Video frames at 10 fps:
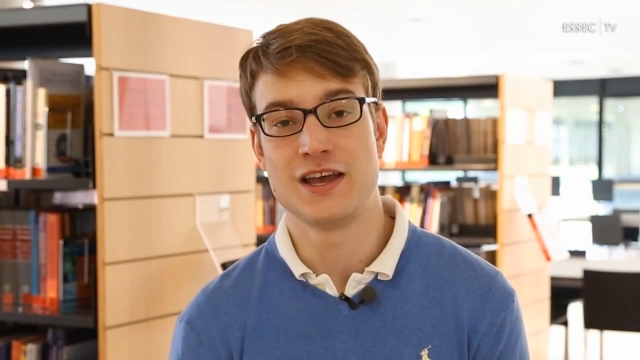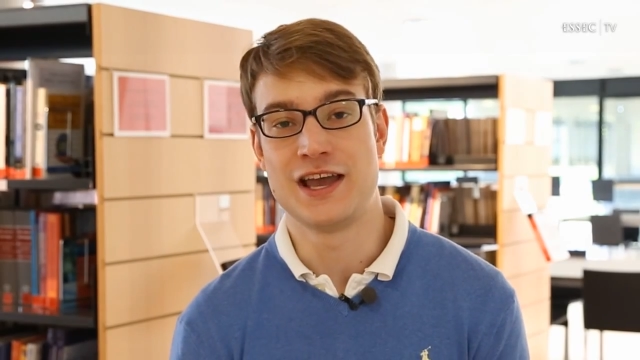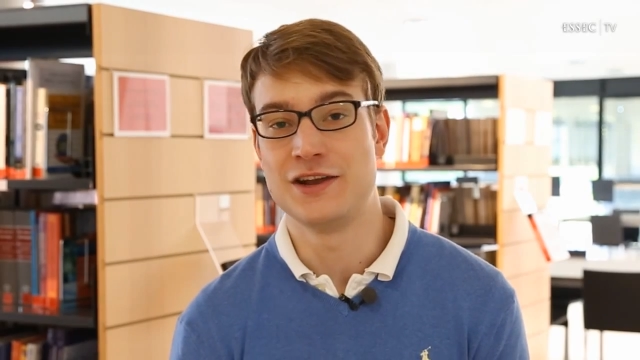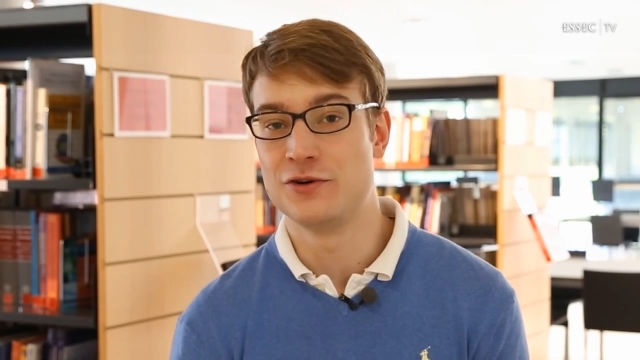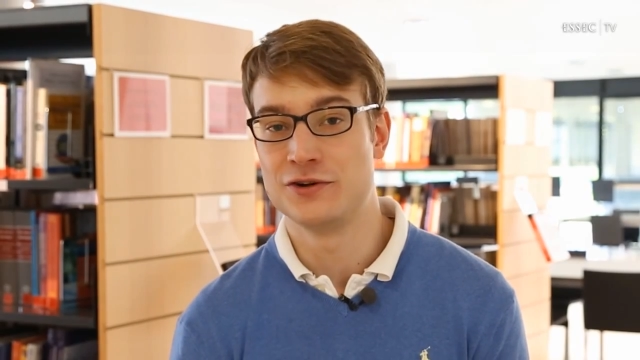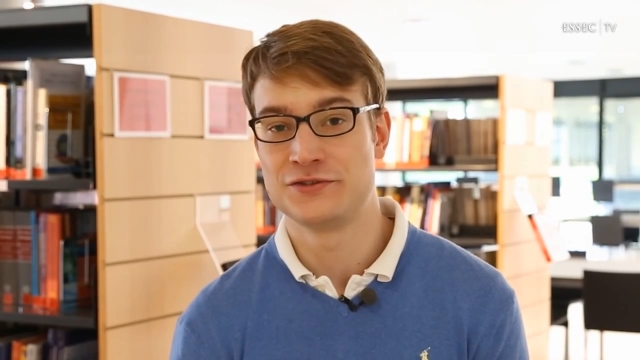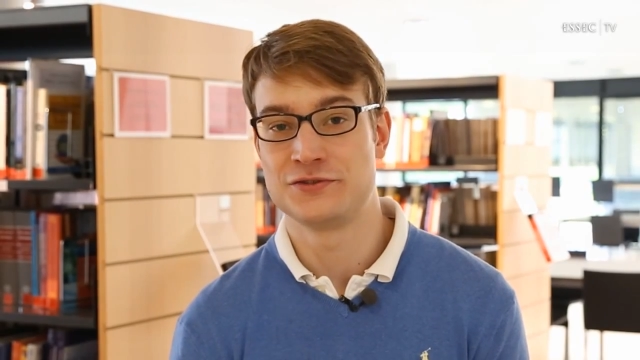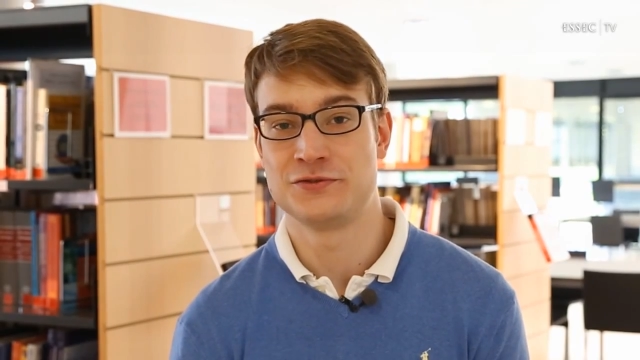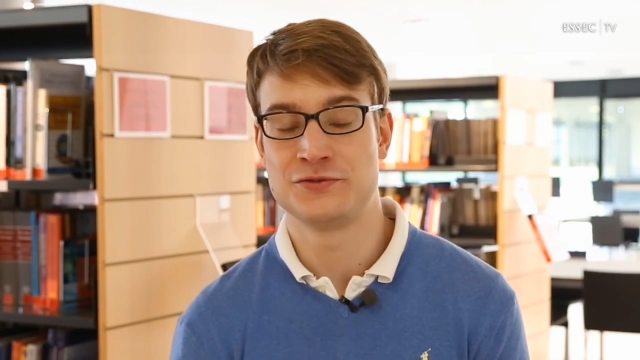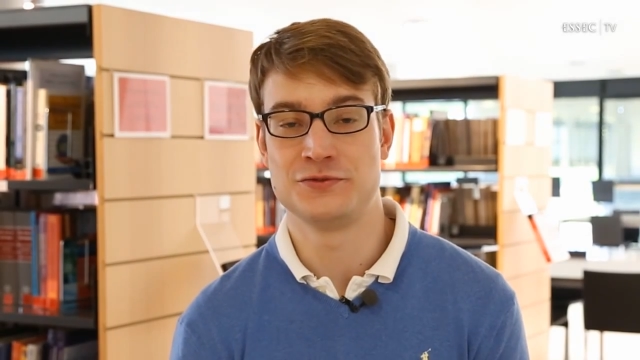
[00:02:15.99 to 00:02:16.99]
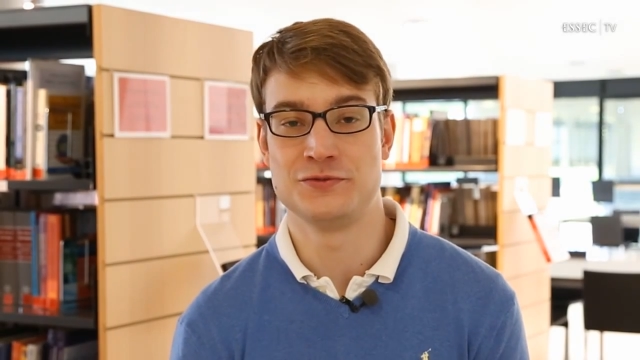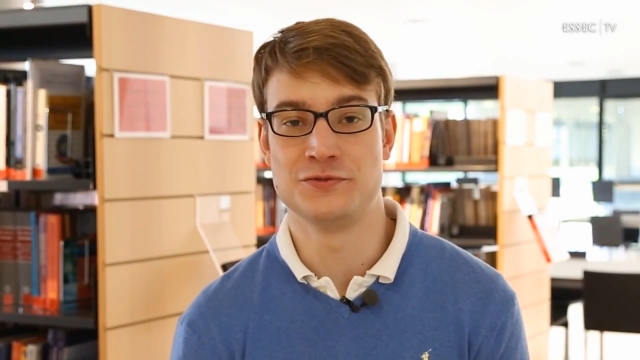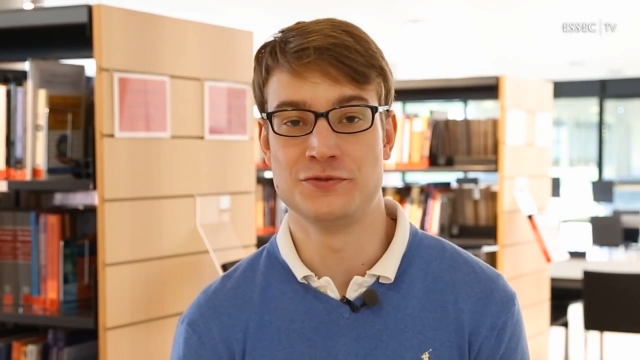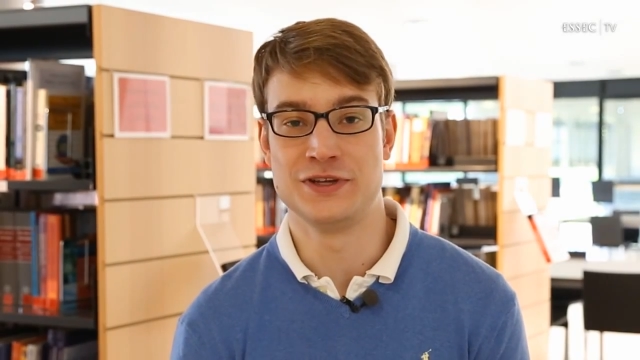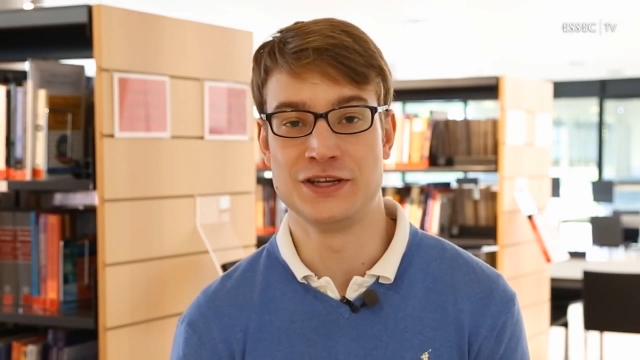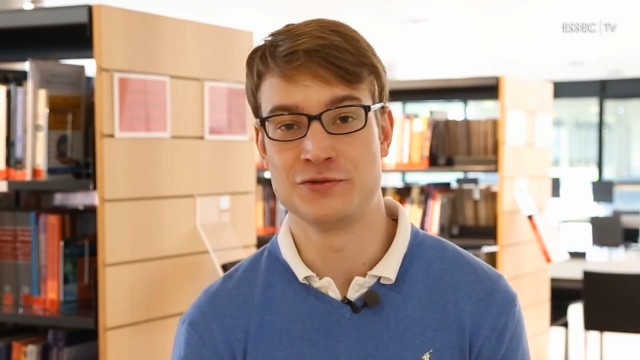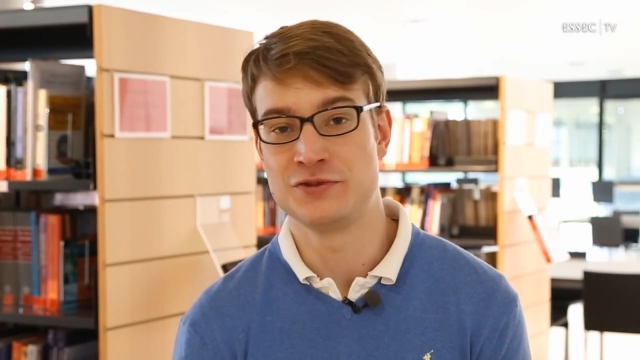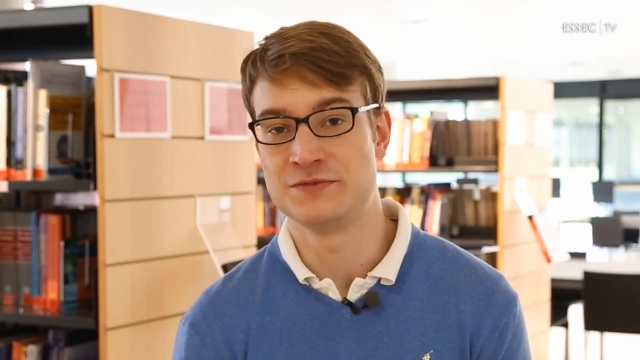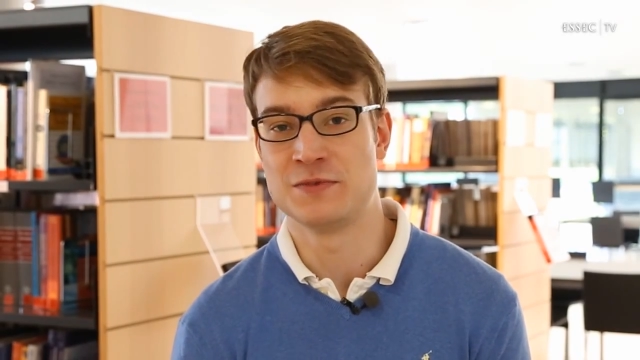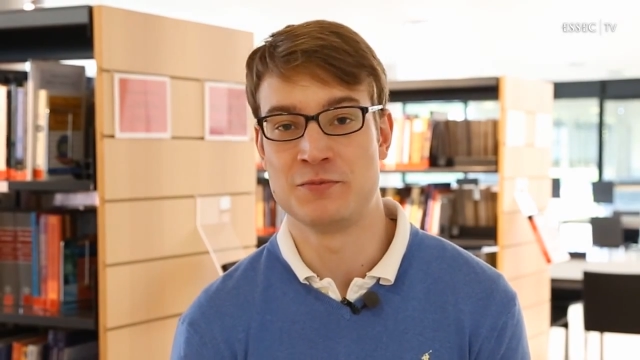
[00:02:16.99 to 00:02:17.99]
and also to
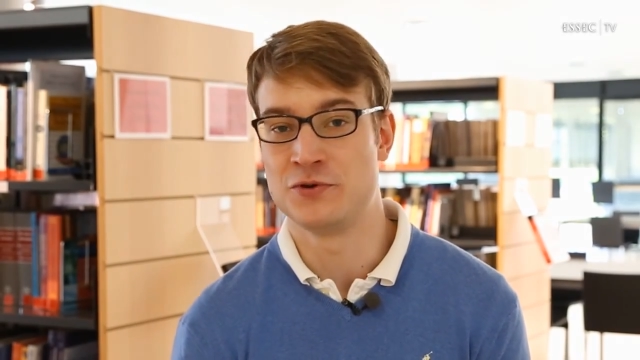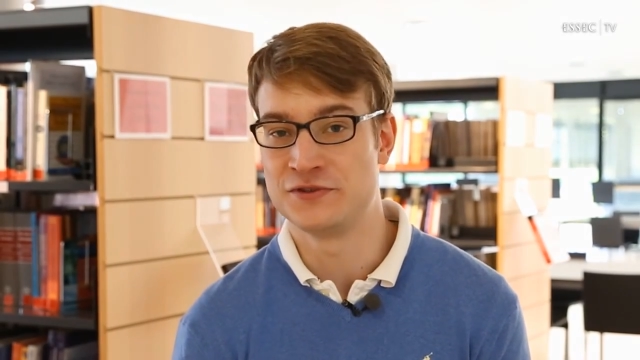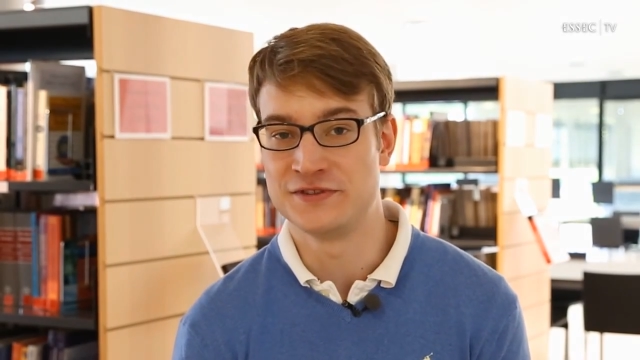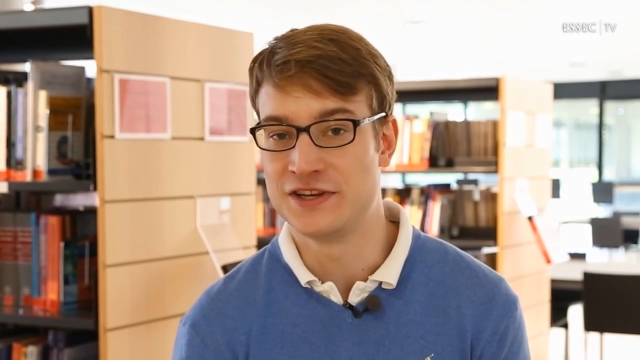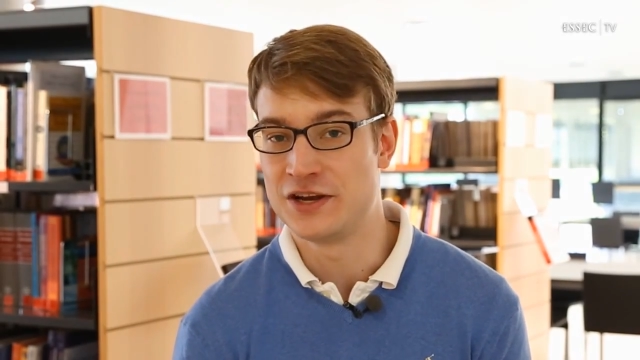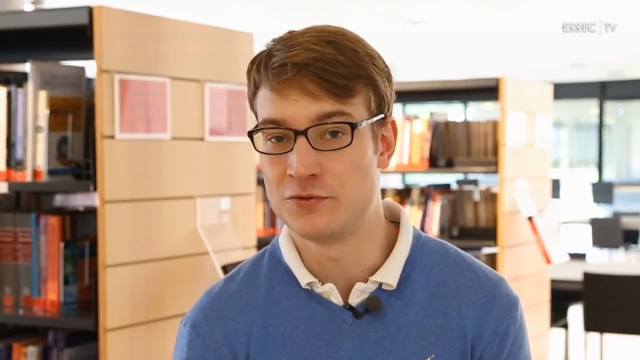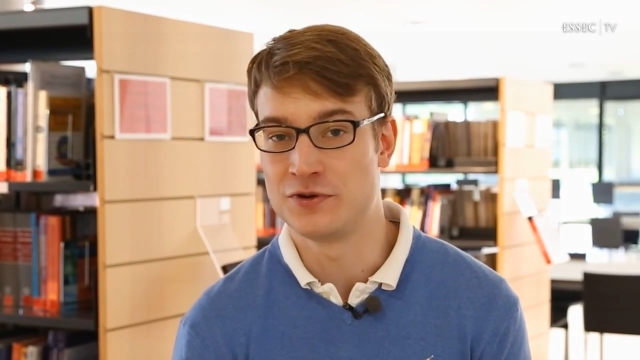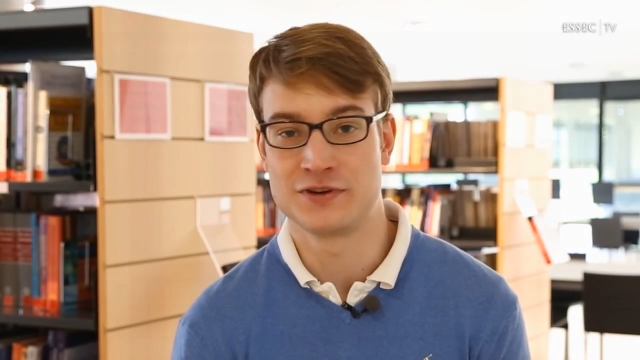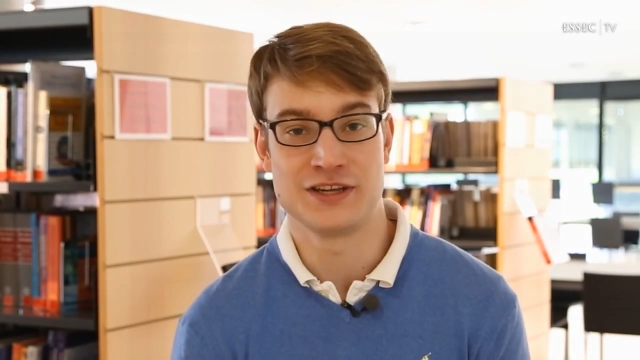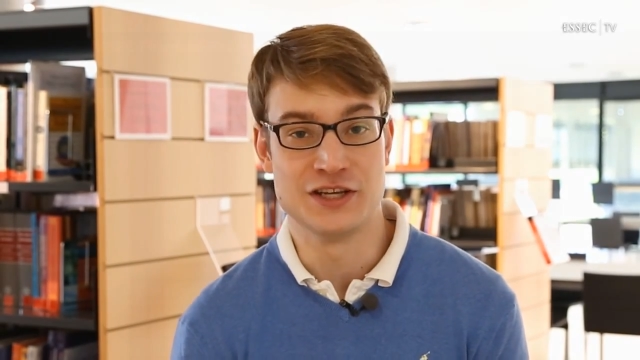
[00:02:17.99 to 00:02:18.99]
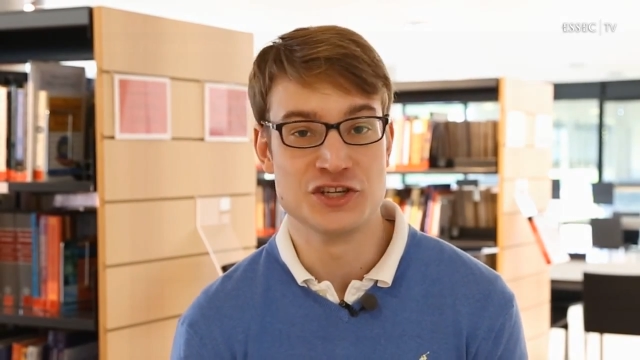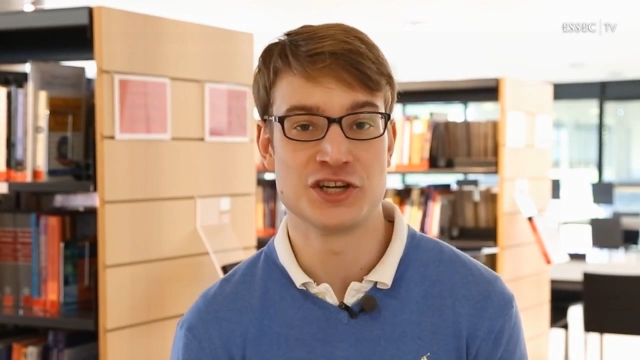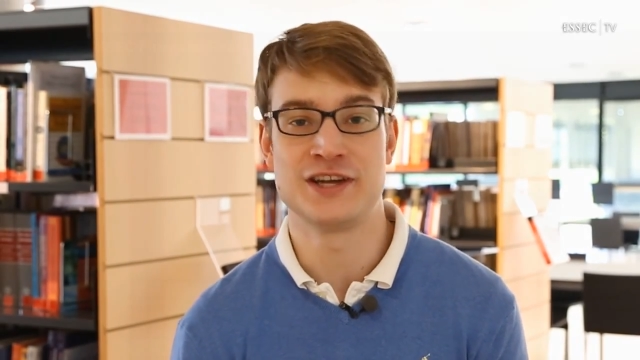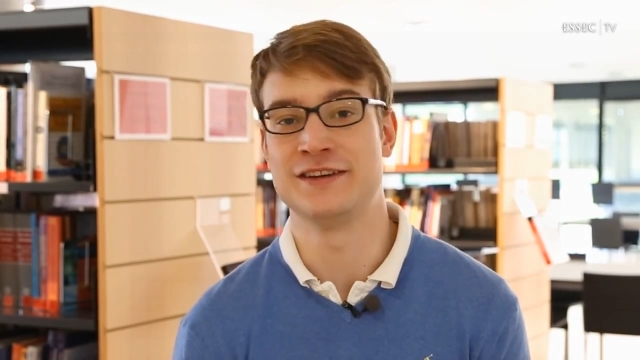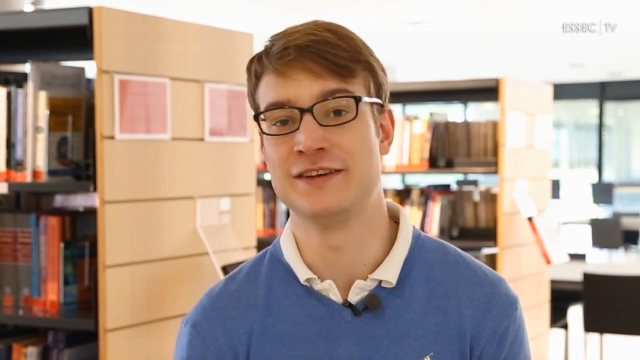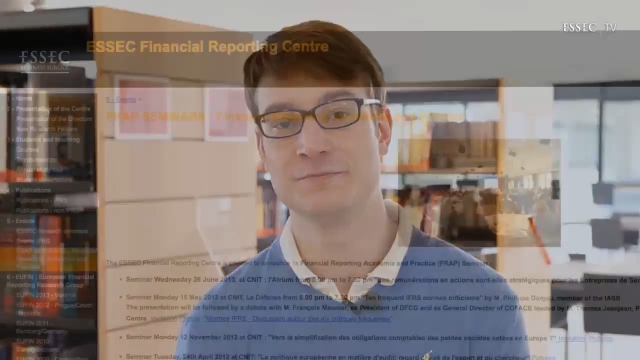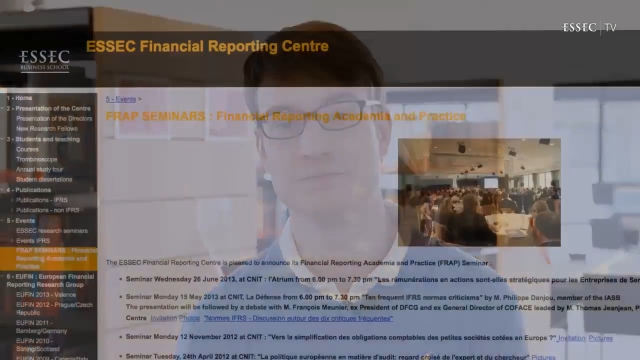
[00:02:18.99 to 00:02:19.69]
increase my personal network in China.